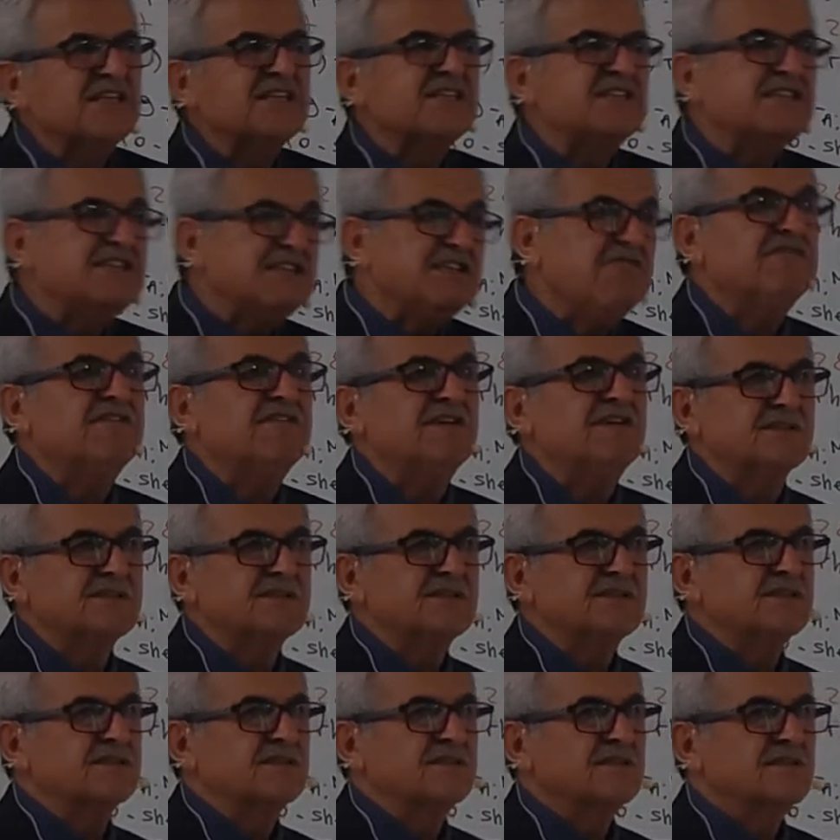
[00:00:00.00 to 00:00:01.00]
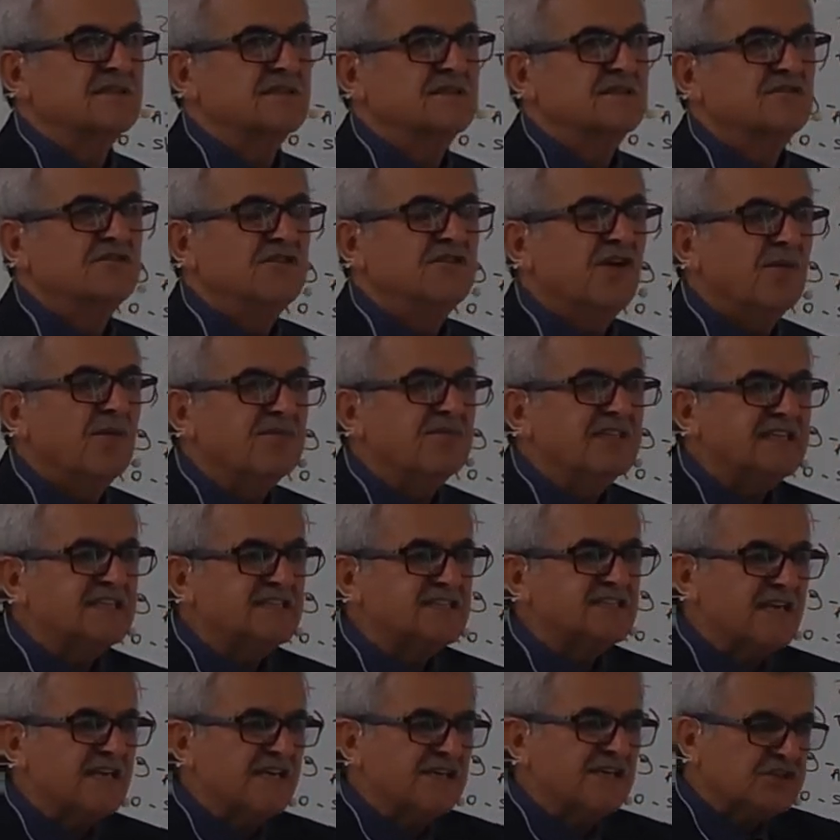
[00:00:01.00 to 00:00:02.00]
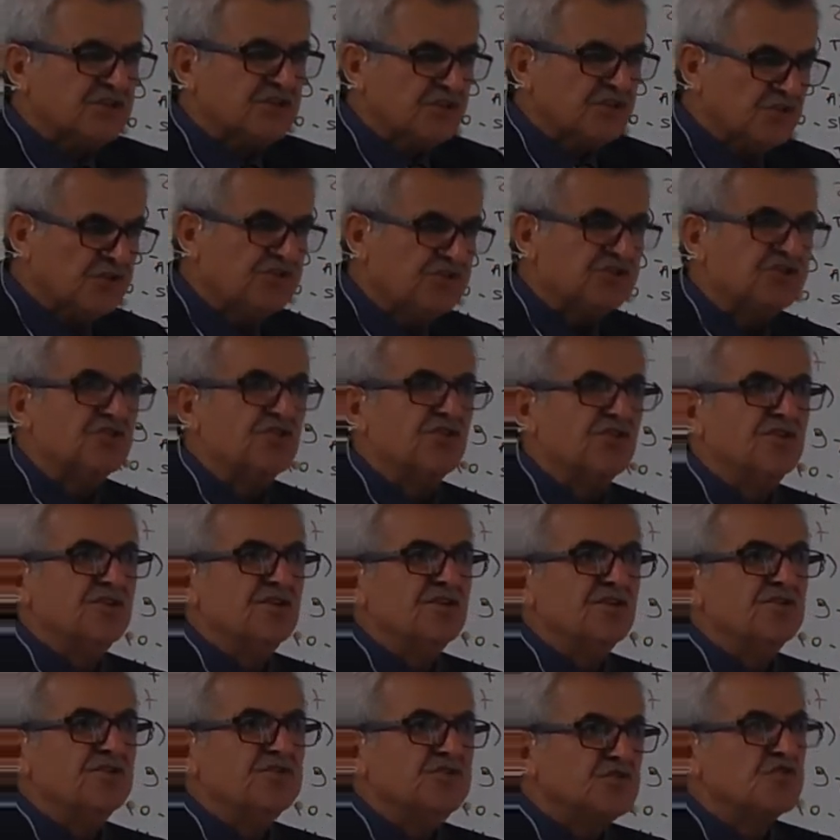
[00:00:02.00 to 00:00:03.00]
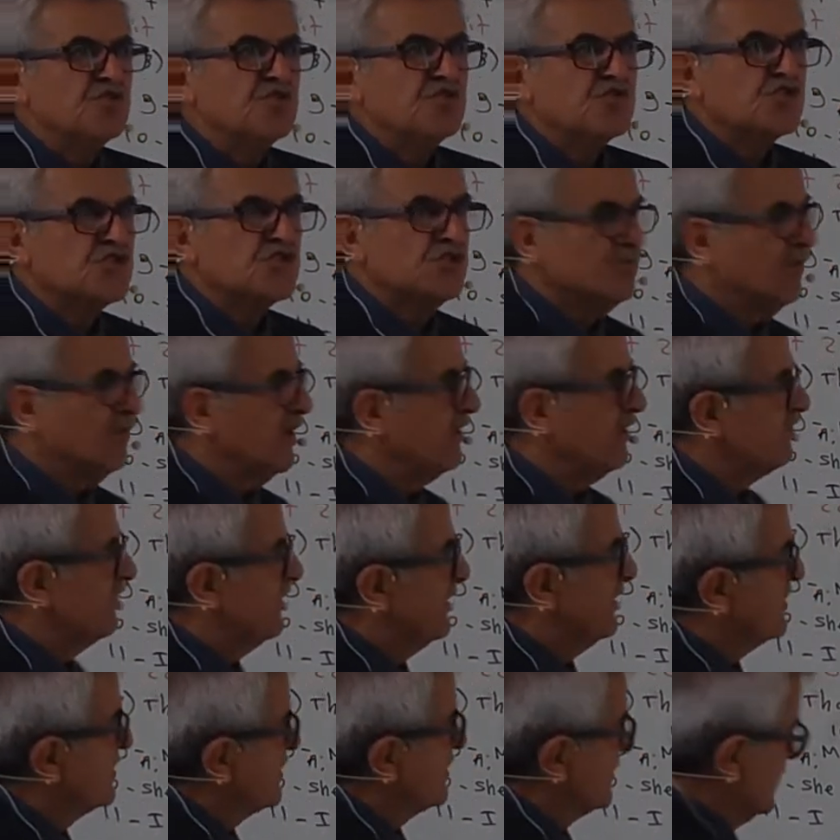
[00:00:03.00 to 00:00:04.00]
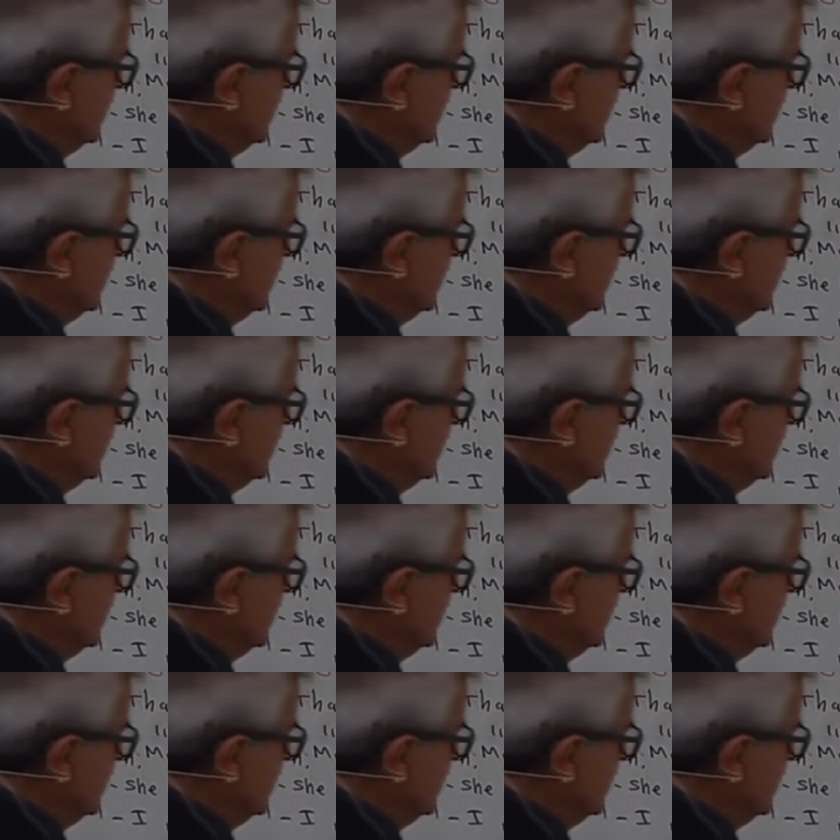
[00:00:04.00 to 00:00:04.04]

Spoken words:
different from its usual usage, my friends.